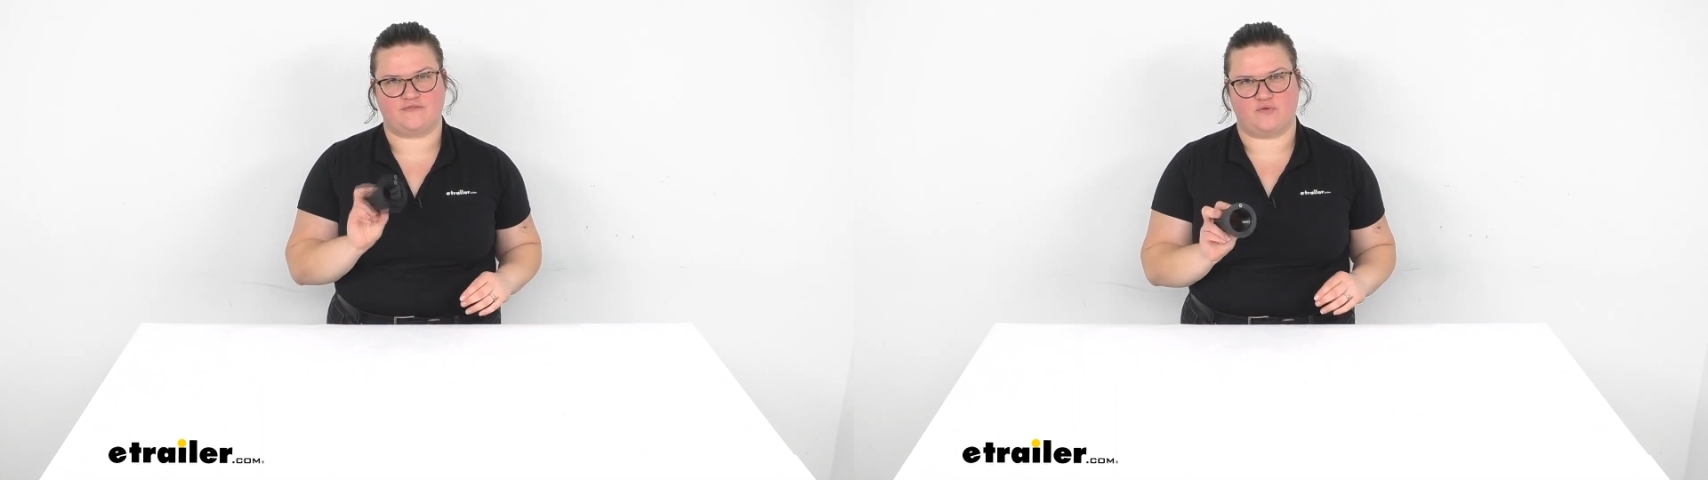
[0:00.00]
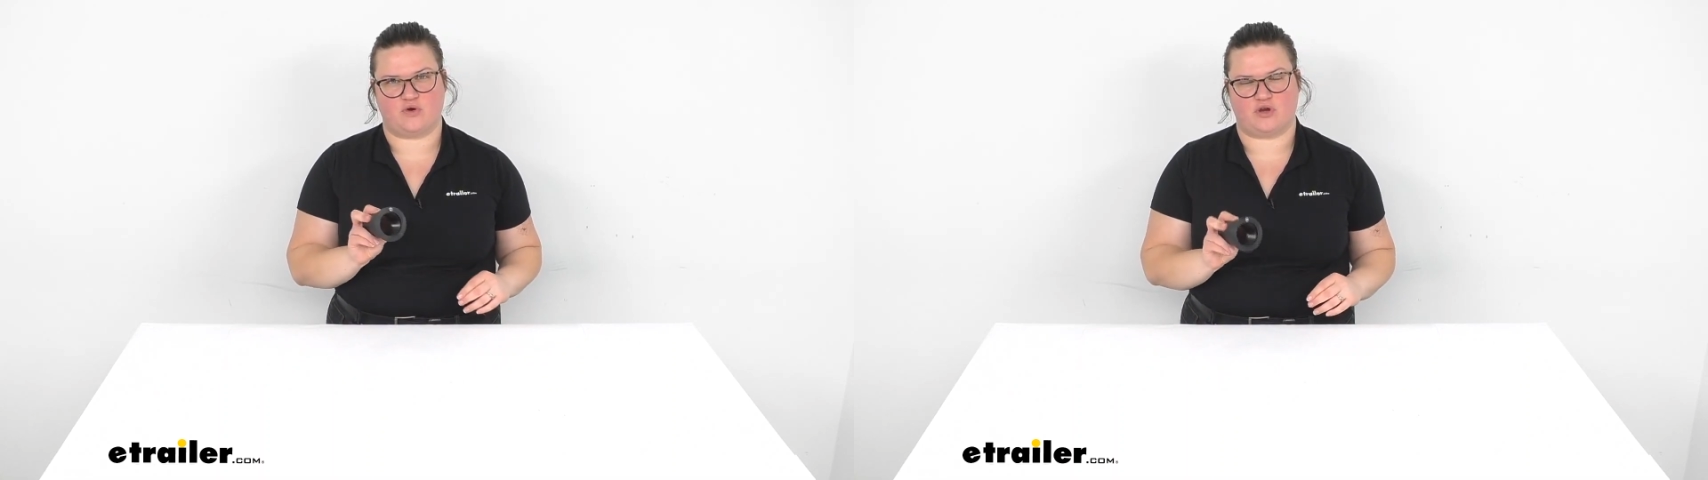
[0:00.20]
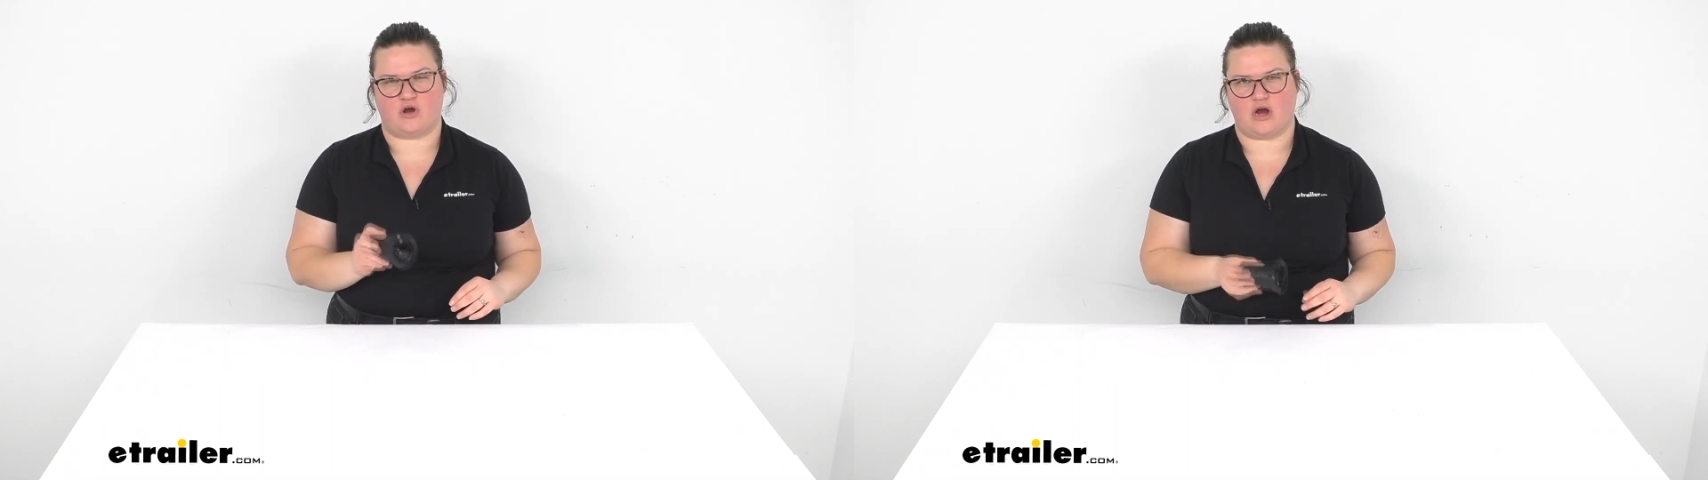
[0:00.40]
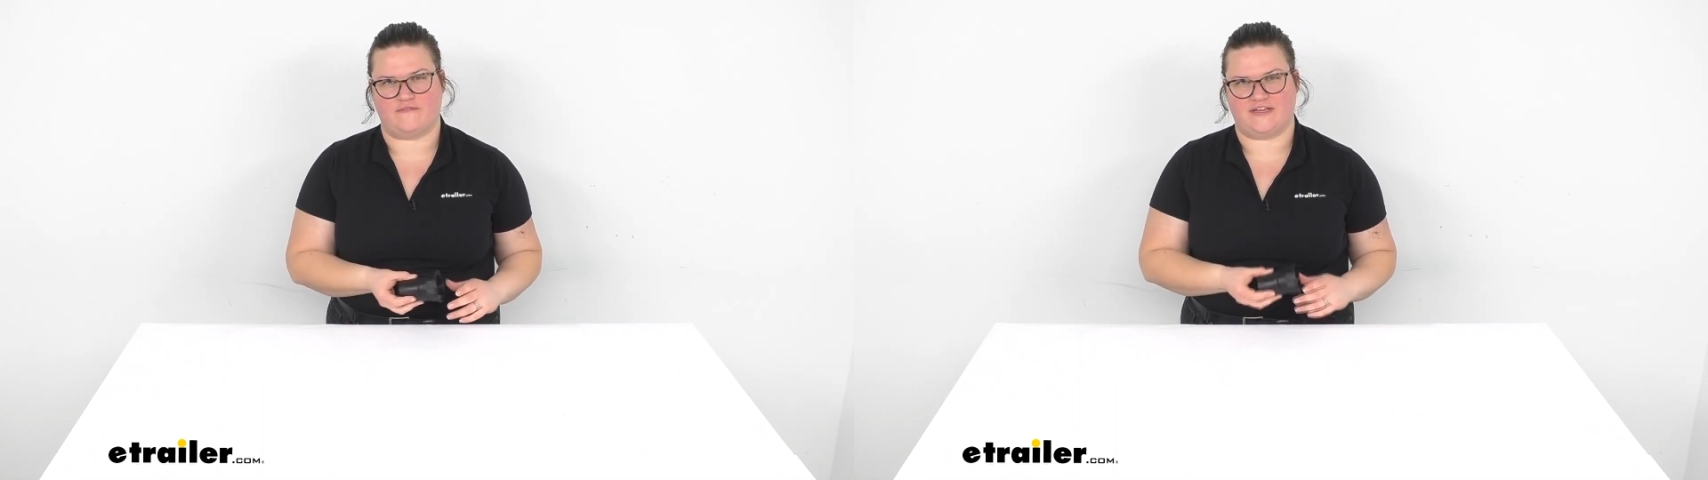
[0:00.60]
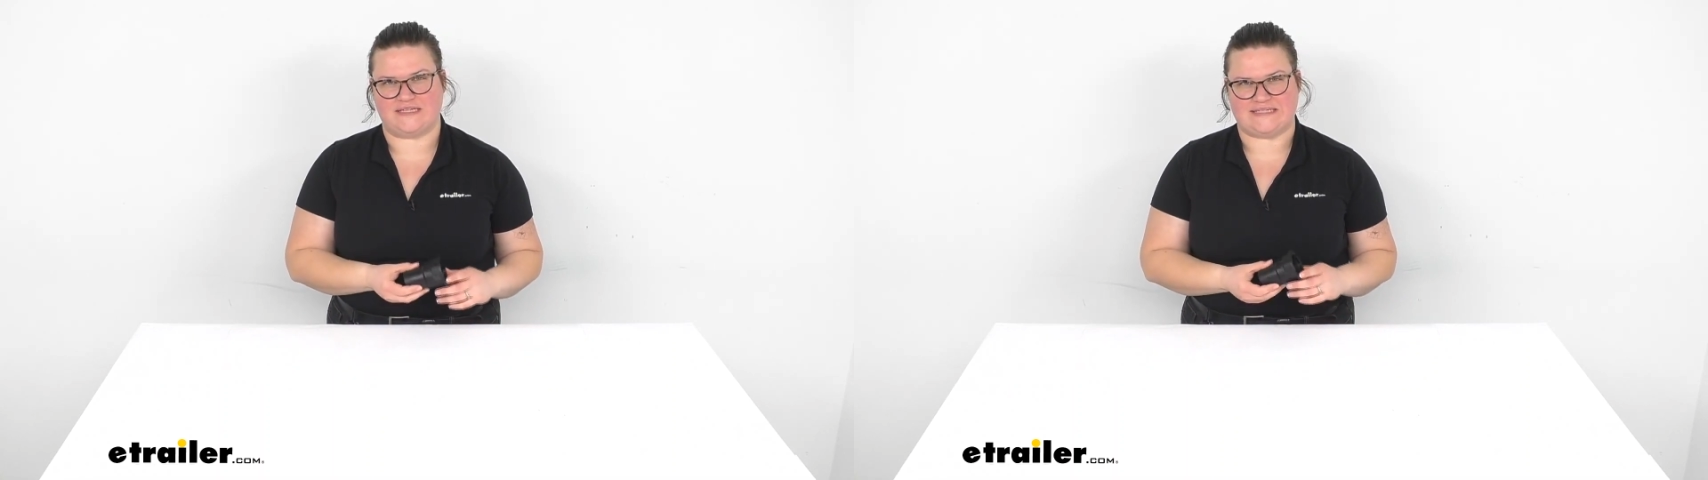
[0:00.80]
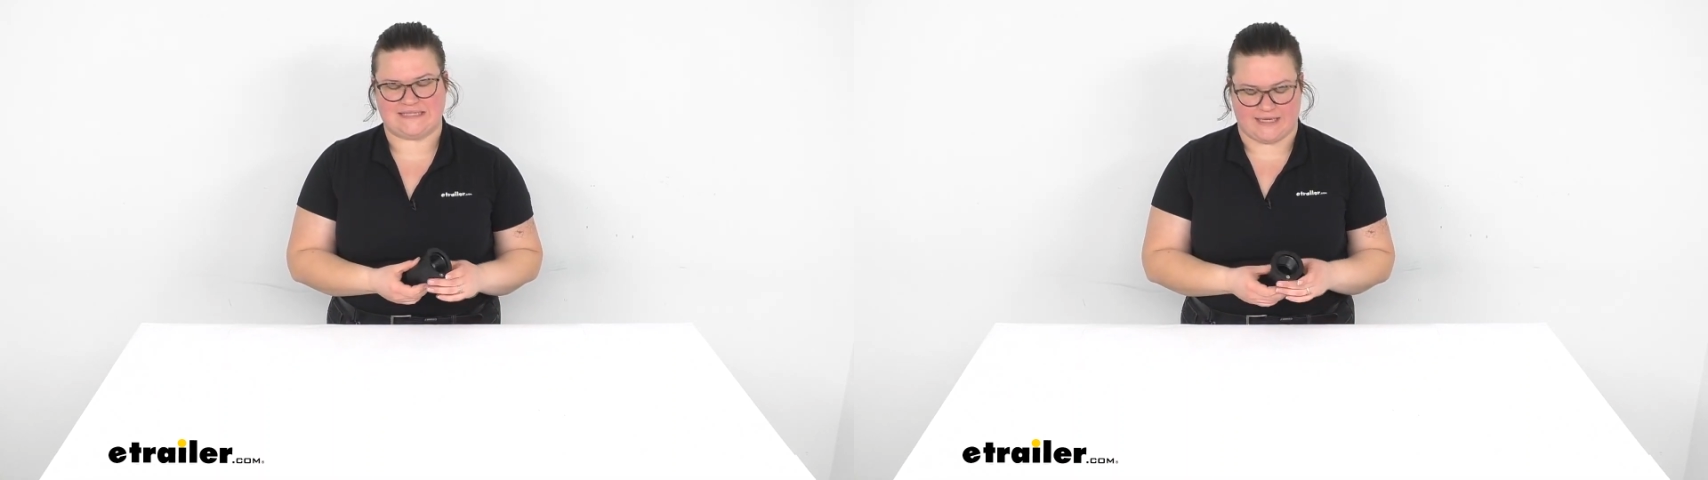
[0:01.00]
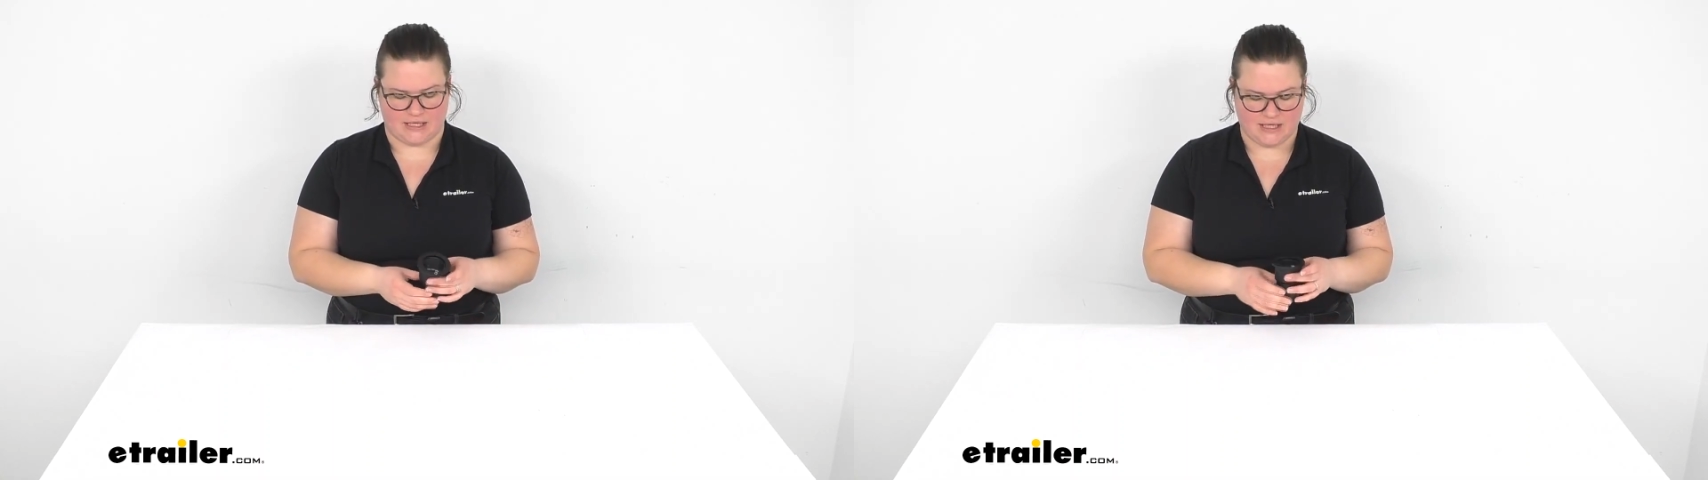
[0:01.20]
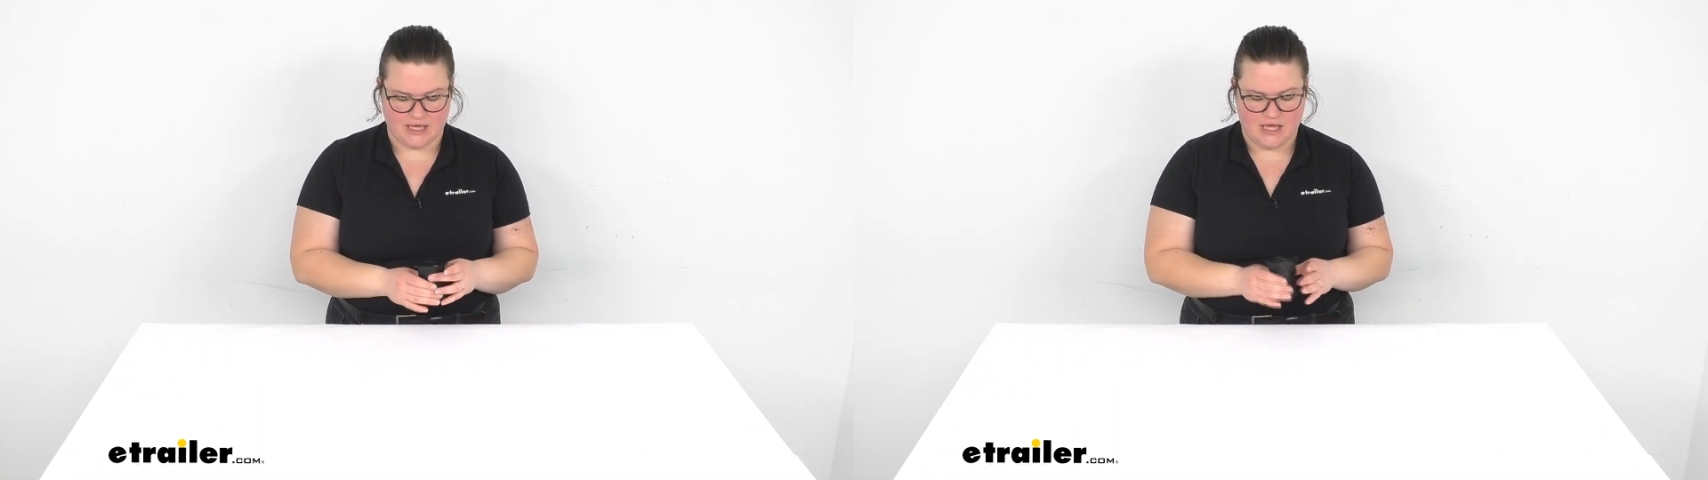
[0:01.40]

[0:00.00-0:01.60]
for your RV sink.